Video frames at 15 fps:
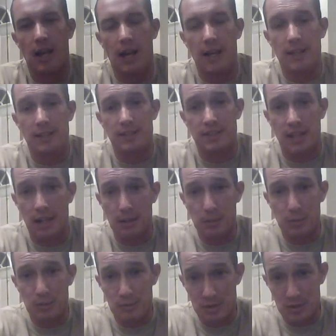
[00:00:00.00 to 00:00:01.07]
Hey, this is
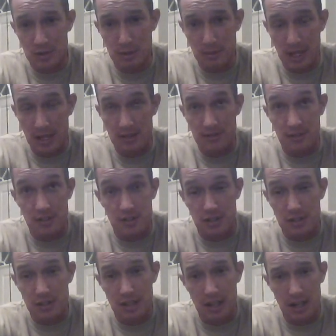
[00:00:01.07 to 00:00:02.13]
Cameron with
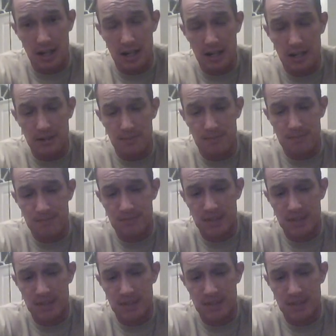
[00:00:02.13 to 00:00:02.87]
MissouriBassFishing.